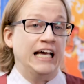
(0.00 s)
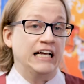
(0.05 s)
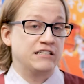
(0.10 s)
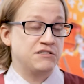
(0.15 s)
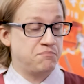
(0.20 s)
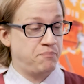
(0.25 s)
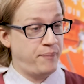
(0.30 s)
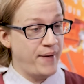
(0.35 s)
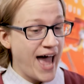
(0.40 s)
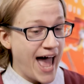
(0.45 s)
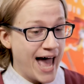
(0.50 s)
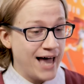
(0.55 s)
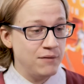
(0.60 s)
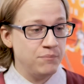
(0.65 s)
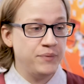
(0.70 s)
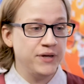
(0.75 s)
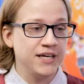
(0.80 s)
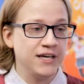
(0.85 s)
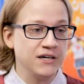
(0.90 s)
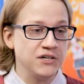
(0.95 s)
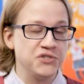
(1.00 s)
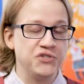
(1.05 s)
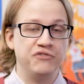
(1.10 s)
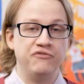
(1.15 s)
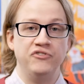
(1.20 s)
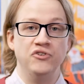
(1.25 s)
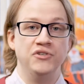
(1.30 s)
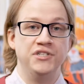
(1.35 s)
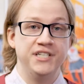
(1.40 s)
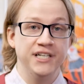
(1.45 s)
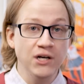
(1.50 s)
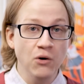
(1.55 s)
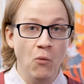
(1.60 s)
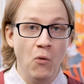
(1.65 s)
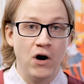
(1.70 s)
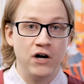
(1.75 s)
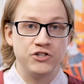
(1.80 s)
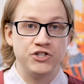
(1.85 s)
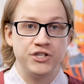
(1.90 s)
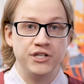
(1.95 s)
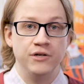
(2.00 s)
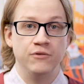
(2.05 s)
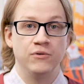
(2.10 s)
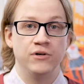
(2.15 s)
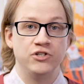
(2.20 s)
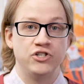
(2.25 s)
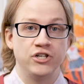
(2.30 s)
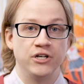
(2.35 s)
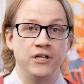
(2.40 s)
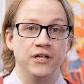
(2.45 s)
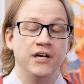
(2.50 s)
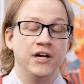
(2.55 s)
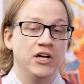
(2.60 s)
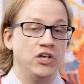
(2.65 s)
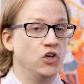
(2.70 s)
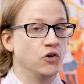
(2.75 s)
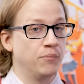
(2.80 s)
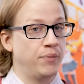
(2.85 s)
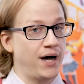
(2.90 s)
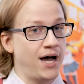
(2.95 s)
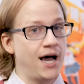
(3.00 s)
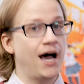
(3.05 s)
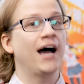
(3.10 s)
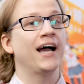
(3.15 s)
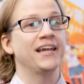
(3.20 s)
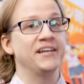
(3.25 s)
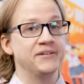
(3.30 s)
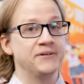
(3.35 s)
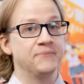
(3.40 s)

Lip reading: It's bad because if you didn't watch the original, you're behind.